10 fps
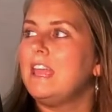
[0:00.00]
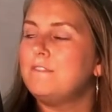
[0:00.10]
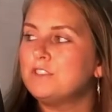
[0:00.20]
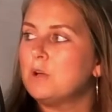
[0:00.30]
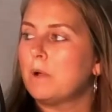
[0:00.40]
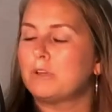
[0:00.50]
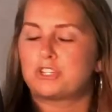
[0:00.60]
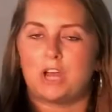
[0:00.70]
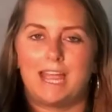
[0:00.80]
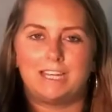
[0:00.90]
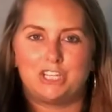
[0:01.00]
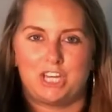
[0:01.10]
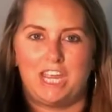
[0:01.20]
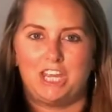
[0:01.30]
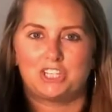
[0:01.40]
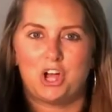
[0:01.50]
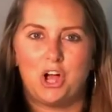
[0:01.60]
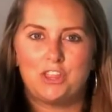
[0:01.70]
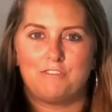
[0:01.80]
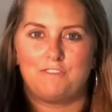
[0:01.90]
even though I was trying to change
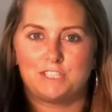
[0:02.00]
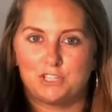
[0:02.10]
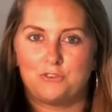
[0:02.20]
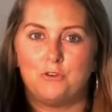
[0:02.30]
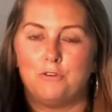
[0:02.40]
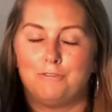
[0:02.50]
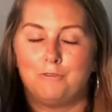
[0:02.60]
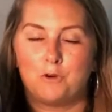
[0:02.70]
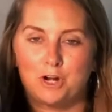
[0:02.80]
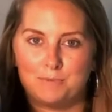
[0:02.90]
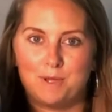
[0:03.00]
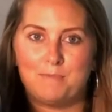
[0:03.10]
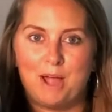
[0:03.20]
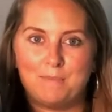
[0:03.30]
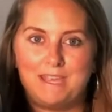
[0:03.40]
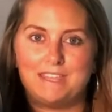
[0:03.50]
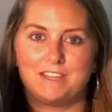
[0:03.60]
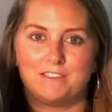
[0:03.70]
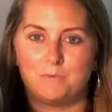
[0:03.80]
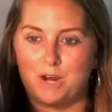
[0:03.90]
all the physical form about me,
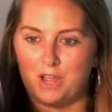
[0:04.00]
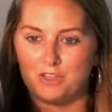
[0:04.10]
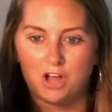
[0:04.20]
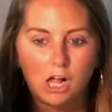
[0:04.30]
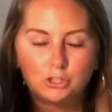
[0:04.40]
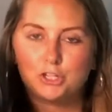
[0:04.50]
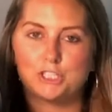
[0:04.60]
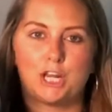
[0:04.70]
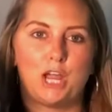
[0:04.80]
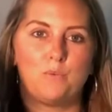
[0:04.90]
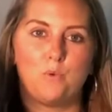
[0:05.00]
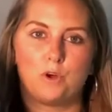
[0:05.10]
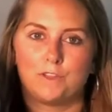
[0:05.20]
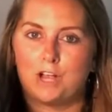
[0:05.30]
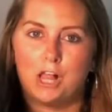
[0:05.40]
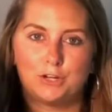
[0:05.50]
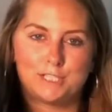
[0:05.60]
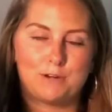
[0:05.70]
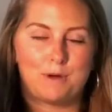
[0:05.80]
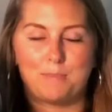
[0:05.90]
the colors that I wore, the colors
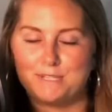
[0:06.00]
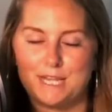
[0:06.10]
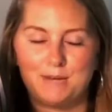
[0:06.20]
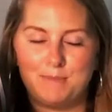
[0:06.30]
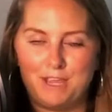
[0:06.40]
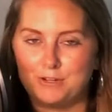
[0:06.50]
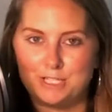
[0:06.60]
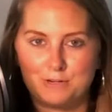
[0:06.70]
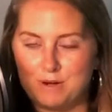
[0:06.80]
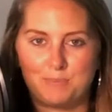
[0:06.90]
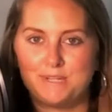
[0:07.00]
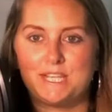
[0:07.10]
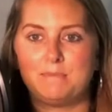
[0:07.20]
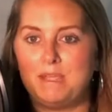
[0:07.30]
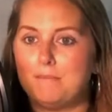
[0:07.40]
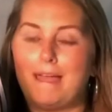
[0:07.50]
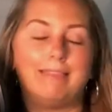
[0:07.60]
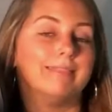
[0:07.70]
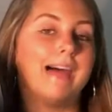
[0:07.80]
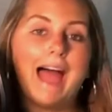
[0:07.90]
that represented me or didn't represent me, my
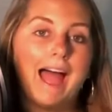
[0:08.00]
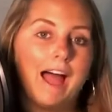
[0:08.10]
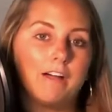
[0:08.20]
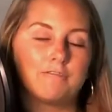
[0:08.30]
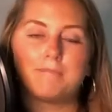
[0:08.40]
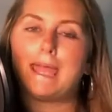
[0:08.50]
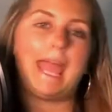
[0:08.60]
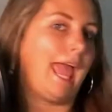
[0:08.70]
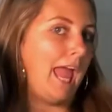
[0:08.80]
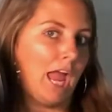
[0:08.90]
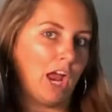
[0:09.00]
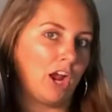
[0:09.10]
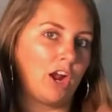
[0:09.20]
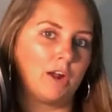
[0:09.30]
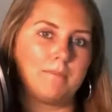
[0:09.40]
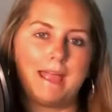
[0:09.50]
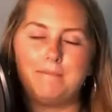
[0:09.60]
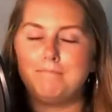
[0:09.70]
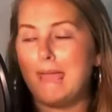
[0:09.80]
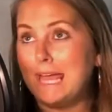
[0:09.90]
laugh, my hair,
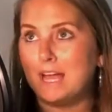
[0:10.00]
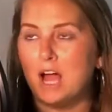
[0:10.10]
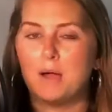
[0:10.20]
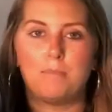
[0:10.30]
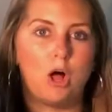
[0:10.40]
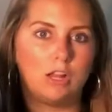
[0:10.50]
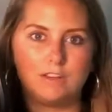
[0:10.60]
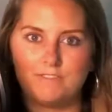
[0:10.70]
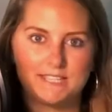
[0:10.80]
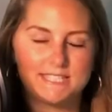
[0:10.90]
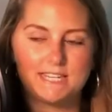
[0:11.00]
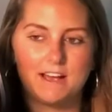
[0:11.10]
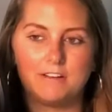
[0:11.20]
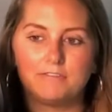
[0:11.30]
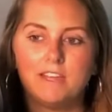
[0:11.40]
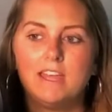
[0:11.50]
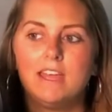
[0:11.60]
my makeup, all of this stuff,